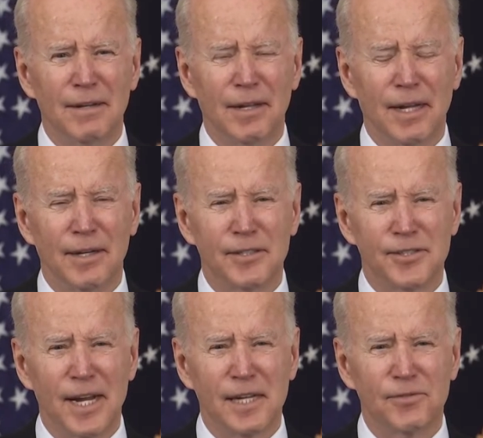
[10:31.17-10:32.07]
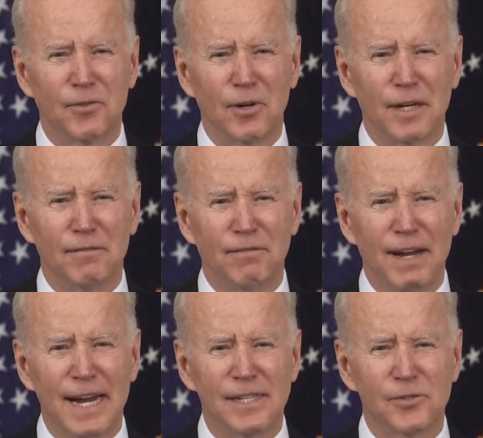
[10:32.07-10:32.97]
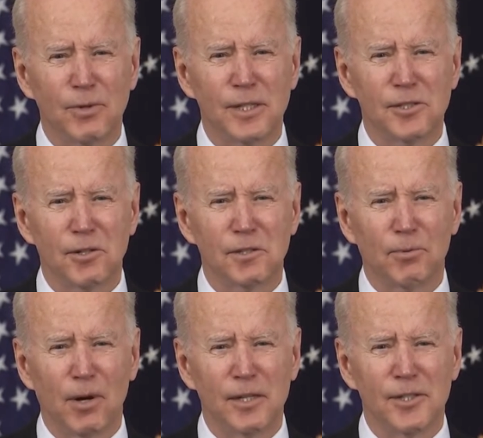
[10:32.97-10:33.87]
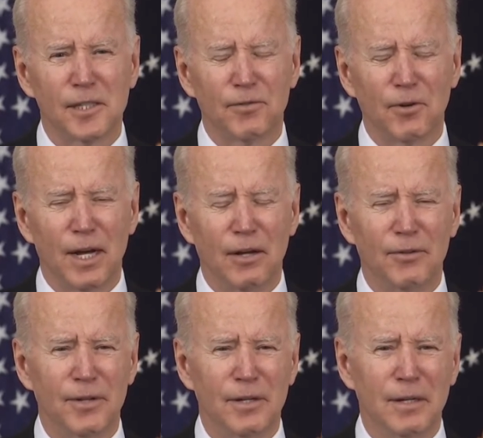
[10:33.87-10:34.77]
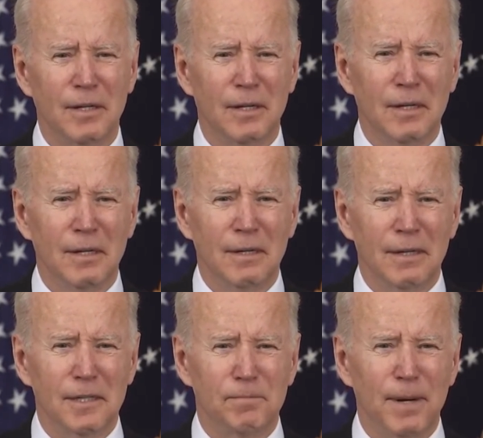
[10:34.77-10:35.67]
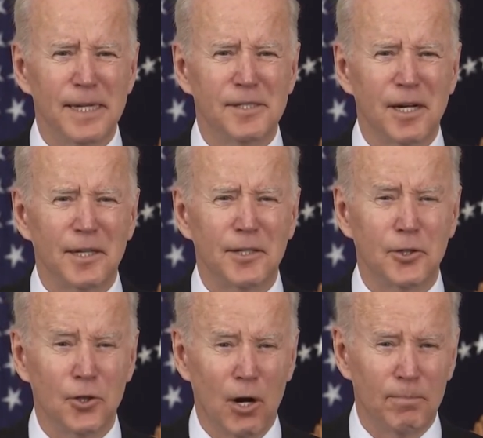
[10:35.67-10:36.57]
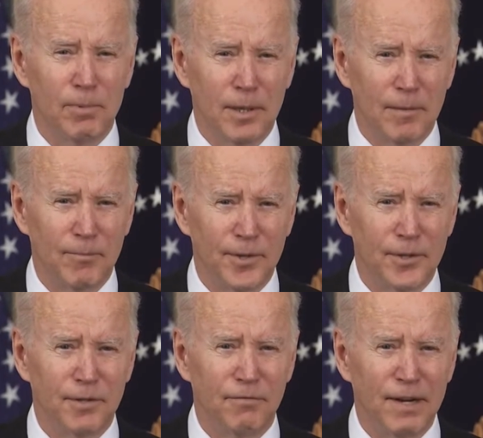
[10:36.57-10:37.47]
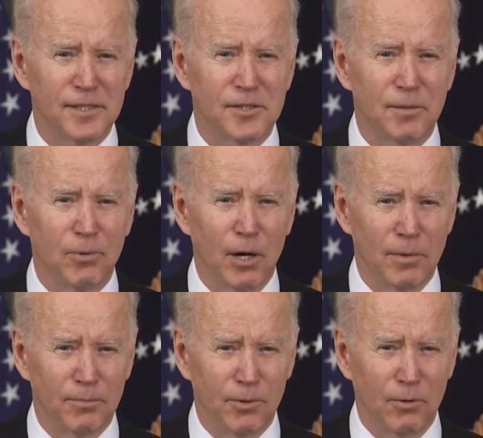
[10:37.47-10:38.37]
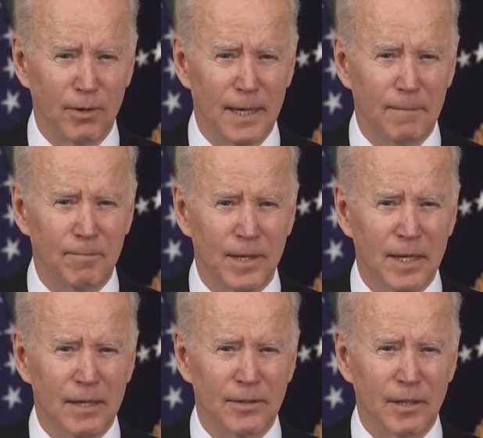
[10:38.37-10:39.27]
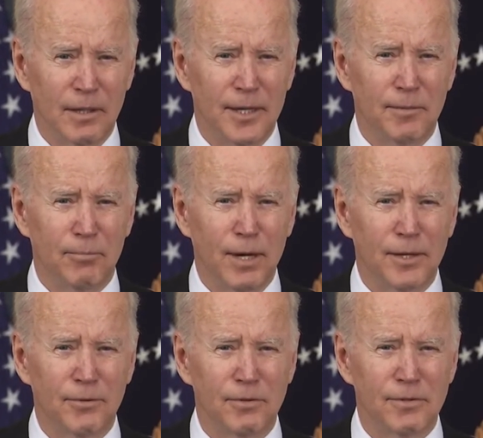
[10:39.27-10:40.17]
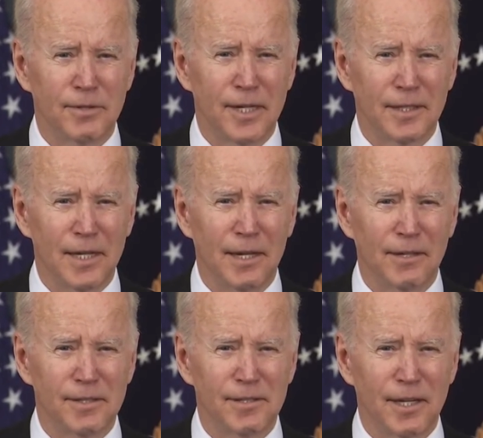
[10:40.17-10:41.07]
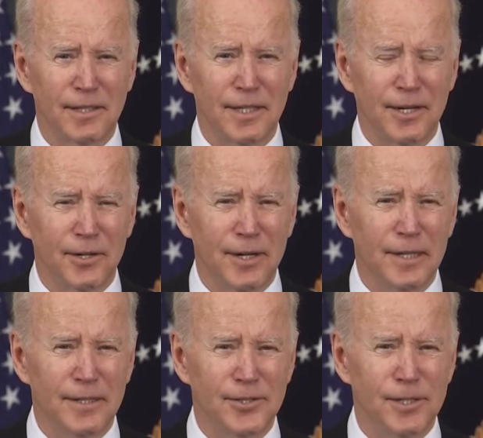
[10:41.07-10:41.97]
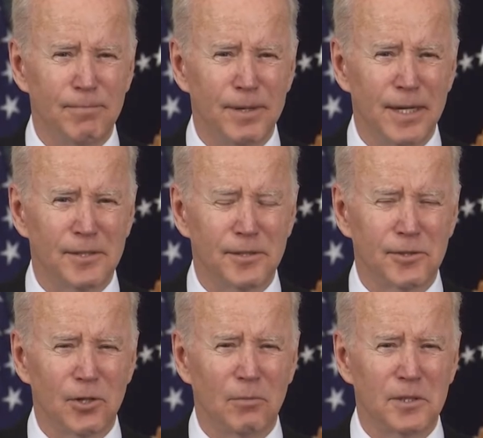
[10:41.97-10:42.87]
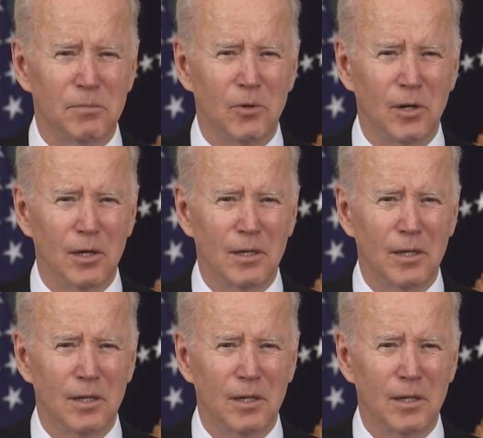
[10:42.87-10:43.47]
And it stands for Advanced Research Projects for Health. It's based on DARPA, the Defense Department program, that led to breakthroughs in technologies like the Internet, GPS, and so much more.